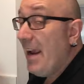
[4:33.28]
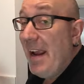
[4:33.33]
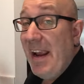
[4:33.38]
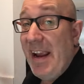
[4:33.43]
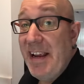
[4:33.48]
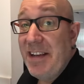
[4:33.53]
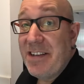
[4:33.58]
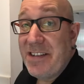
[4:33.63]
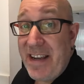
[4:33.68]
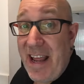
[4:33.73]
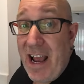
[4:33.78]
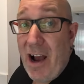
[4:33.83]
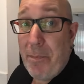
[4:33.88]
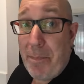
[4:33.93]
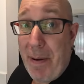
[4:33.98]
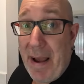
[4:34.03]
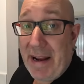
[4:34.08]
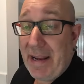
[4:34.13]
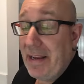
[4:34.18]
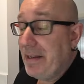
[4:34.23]
is now
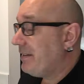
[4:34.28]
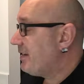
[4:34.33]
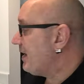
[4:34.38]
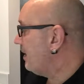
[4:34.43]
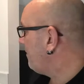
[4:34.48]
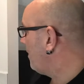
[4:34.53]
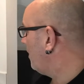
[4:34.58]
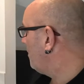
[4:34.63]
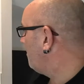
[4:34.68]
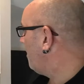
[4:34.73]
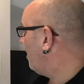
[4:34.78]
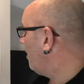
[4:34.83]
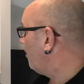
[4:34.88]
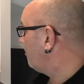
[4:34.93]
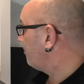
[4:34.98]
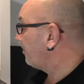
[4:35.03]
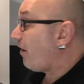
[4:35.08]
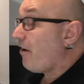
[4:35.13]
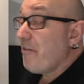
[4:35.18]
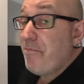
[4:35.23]
back in demo
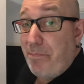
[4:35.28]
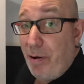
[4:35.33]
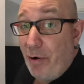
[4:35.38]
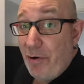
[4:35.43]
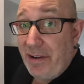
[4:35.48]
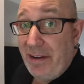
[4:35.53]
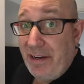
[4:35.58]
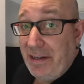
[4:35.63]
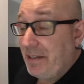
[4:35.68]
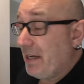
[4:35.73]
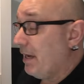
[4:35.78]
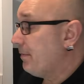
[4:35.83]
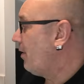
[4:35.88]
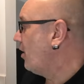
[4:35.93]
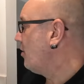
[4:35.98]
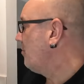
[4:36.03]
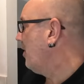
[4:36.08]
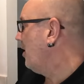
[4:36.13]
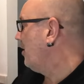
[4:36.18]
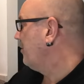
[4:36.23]
mode. I've put it in demo
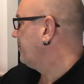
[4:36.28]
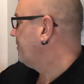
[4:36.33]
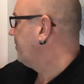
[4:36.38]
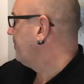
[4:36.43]
mode,